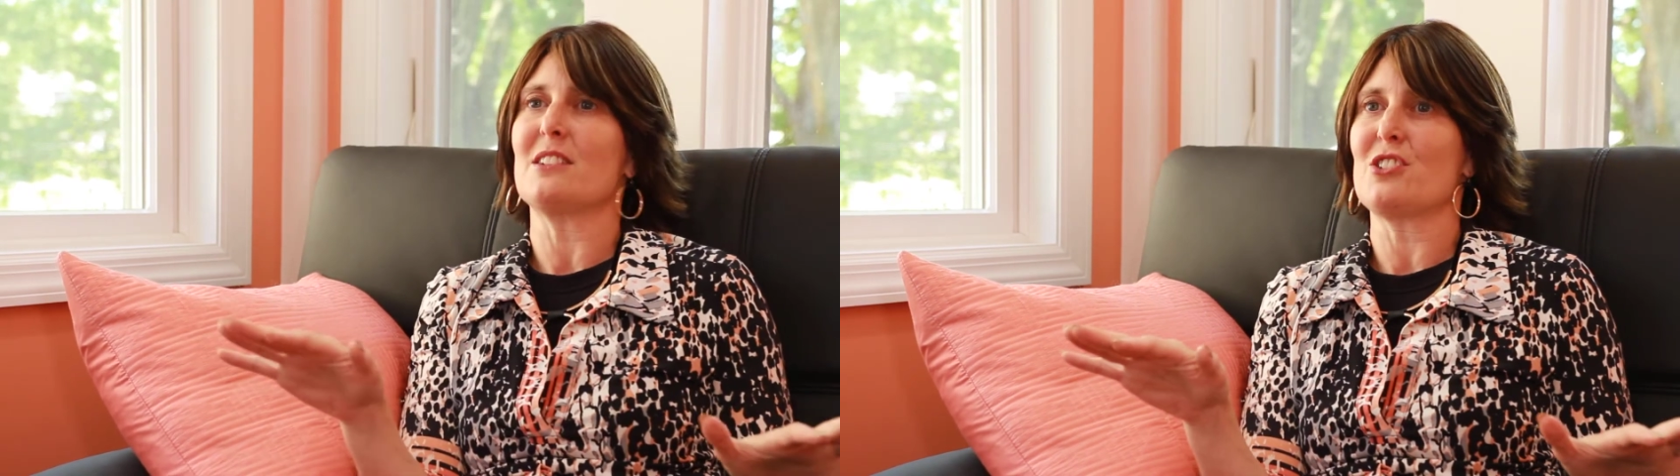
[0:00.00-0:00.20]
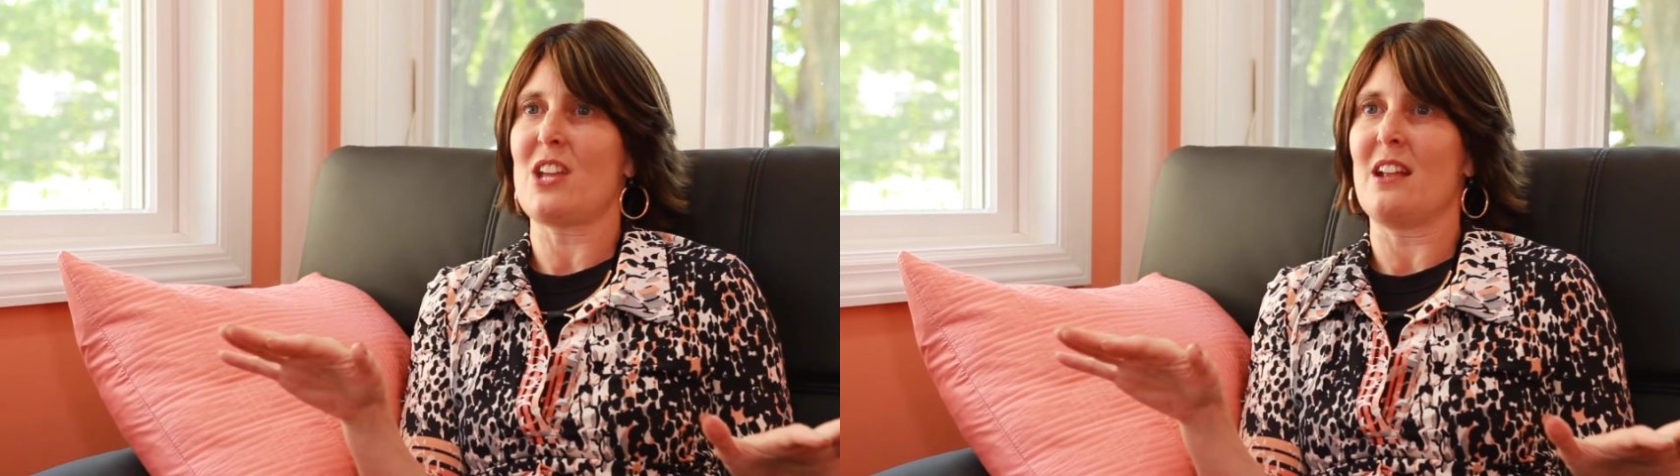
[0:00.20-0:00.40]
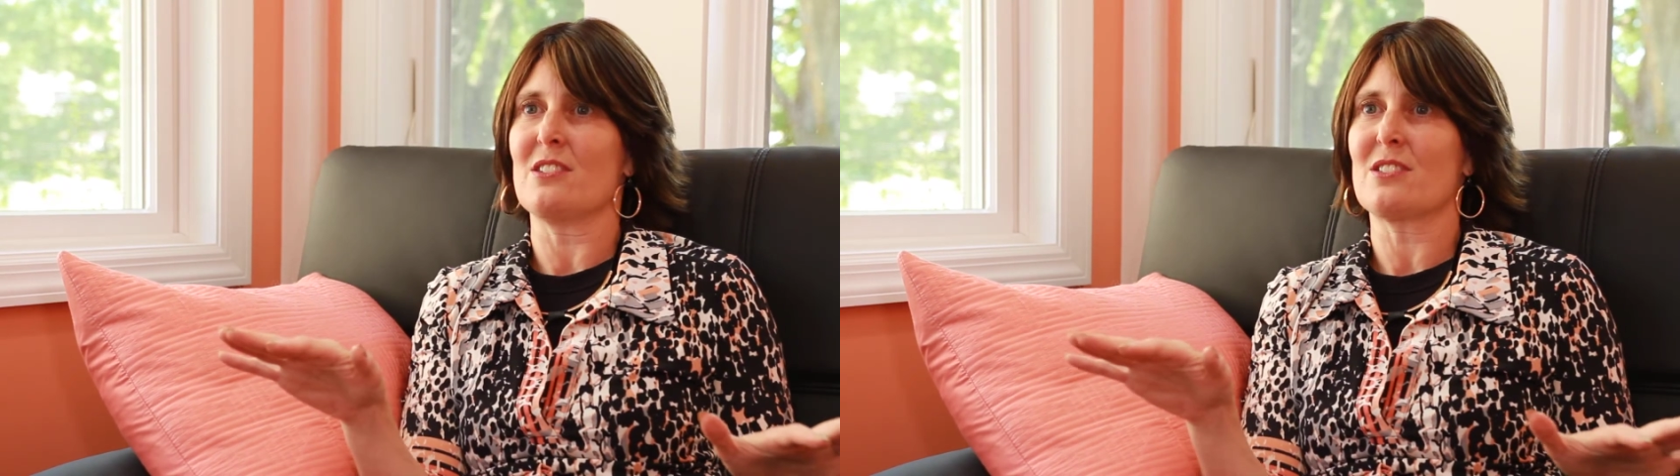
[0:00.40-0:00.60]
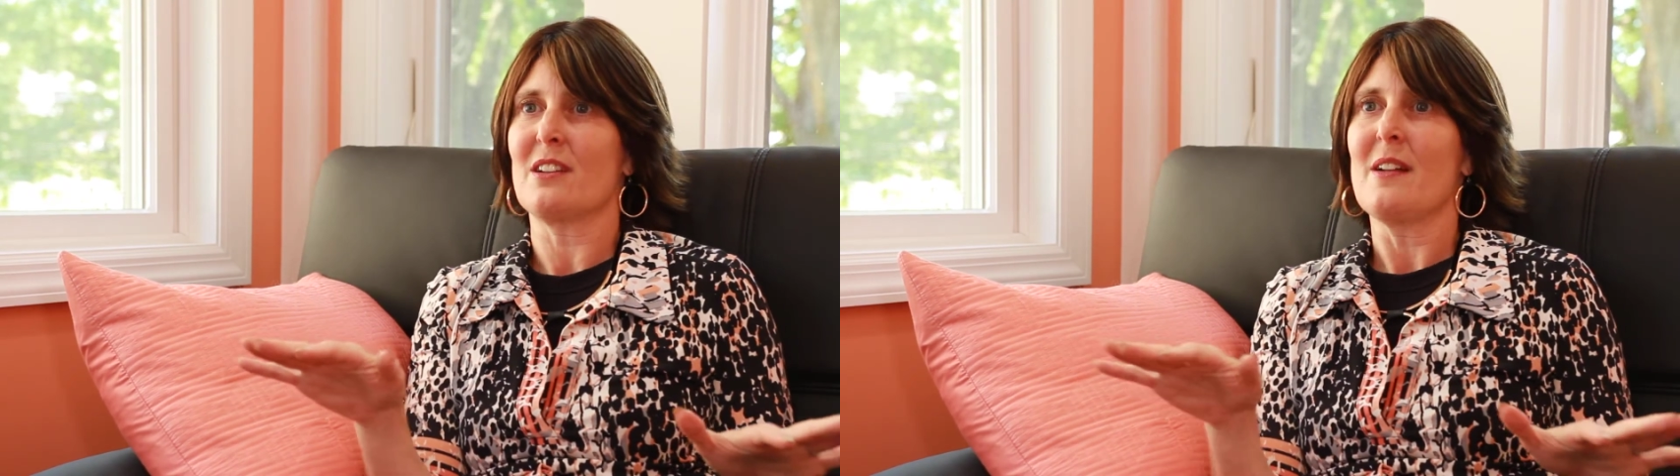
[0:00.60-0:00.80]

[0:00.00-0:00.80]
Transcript: changed.